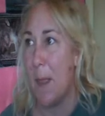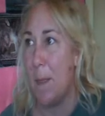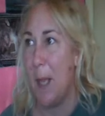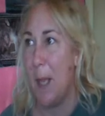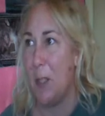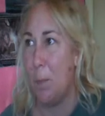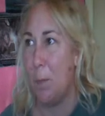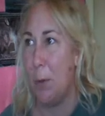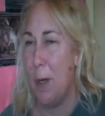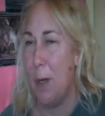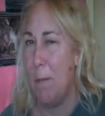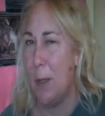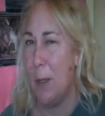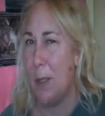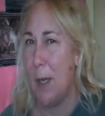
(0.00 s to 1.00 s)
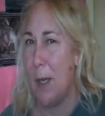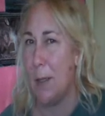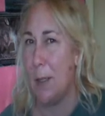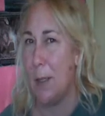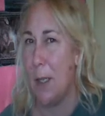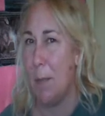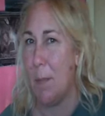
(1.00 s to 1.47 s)
That's pretty much at
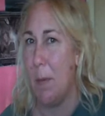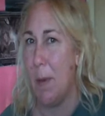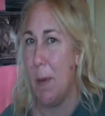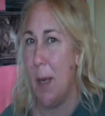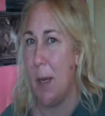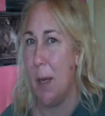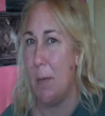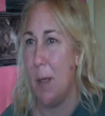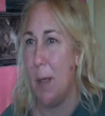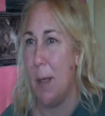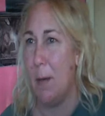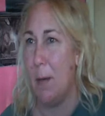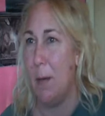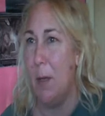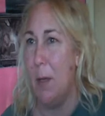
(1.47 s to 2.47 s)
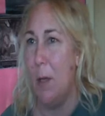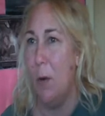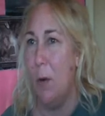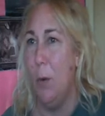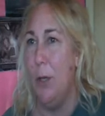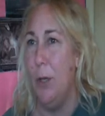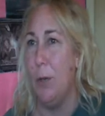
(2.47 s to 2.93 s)
the top of my head right now.
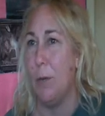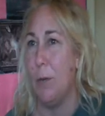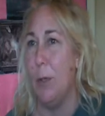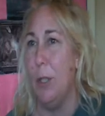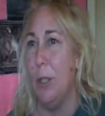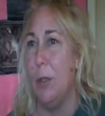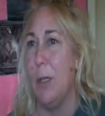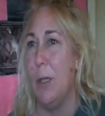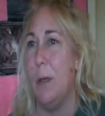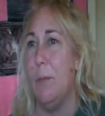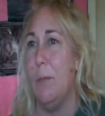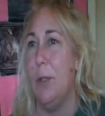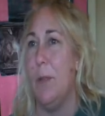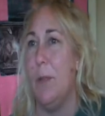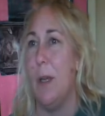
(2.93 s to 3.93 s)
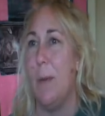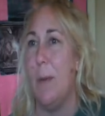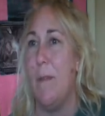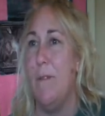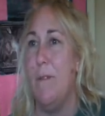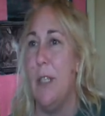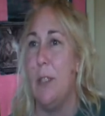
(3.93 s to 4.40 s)
When you when you look at when you think
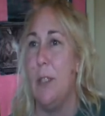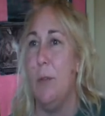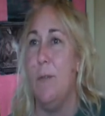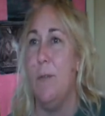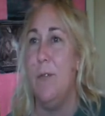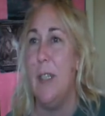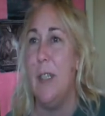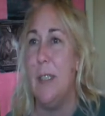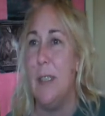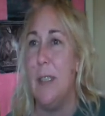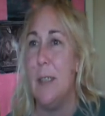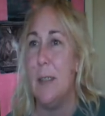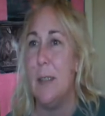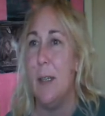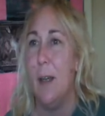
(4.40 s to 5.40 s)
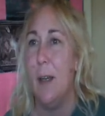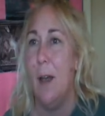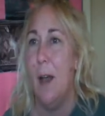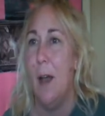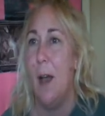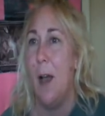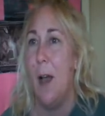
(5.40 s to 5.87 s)
about physical fitness,
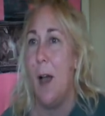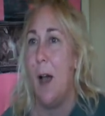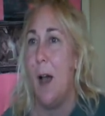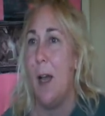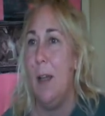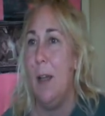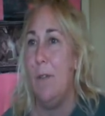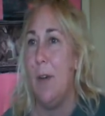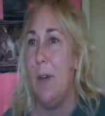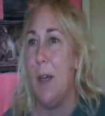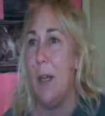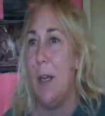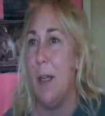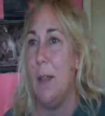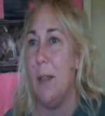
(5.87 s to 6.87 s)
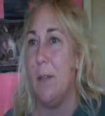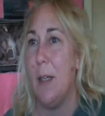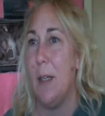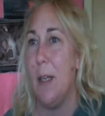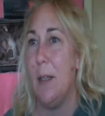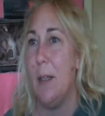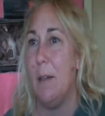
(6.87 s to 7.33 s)
I find
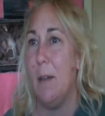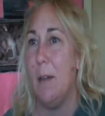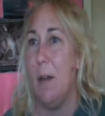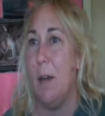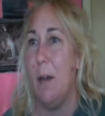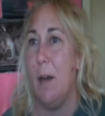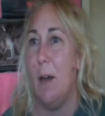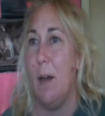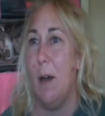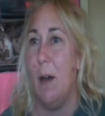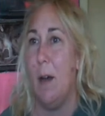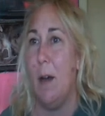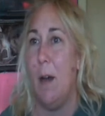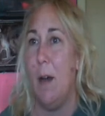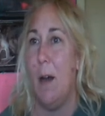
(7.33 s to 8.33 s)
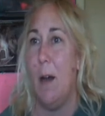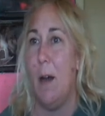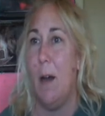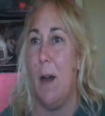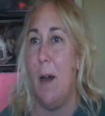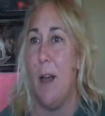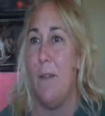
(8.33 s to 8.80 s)
that
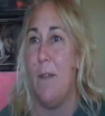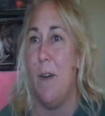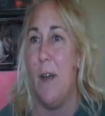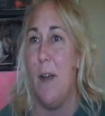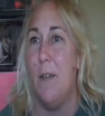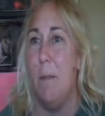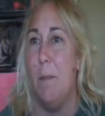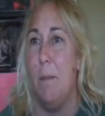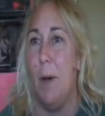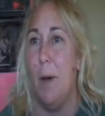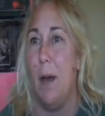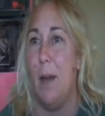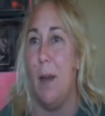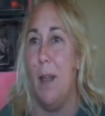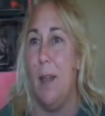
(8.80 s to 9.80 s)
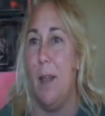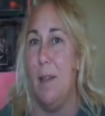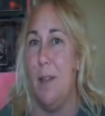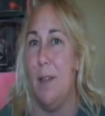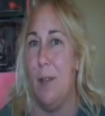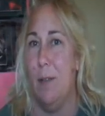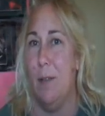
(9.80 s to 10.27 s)
I find the
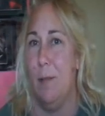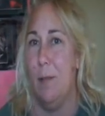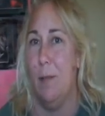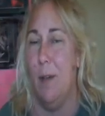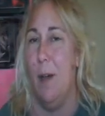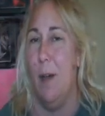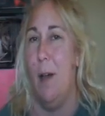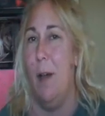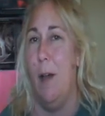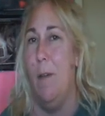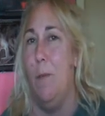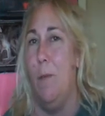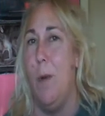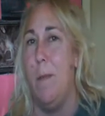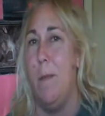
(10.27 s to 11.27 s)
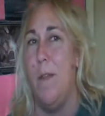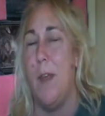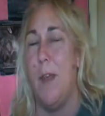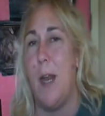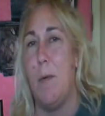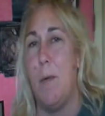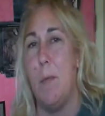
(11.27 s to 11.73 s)
bodies of women
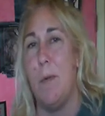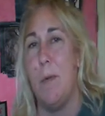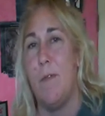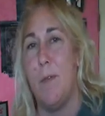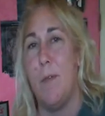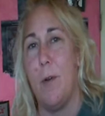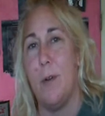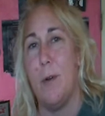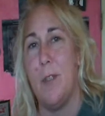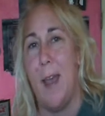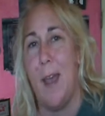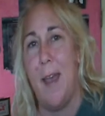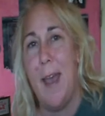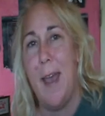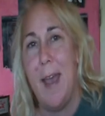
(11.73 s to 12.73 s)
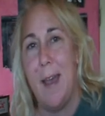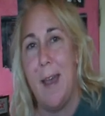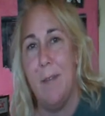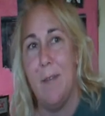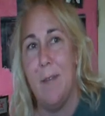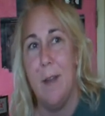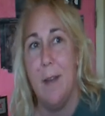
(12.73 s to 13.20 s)
that I would prefer to
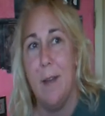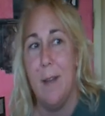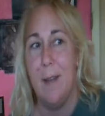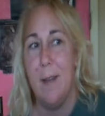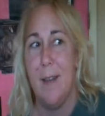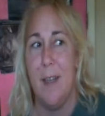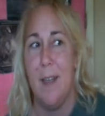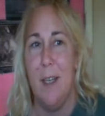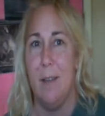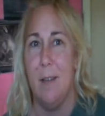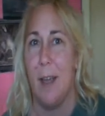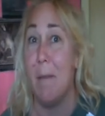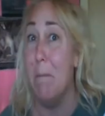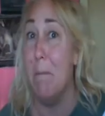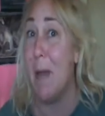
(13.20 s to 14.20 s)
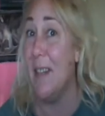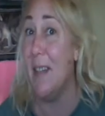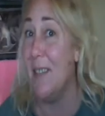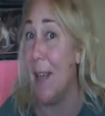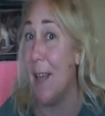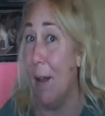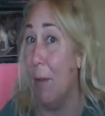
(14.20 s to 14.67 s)
have in like
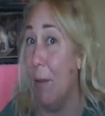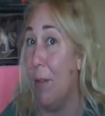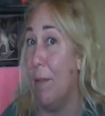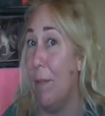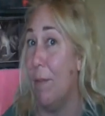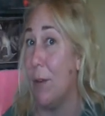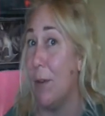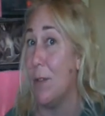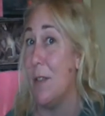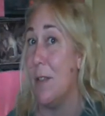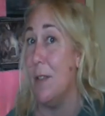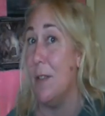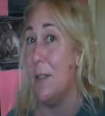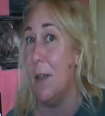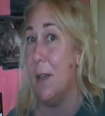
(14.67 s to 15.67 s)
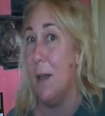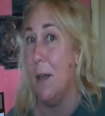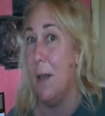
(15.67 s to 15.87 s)
men's health versus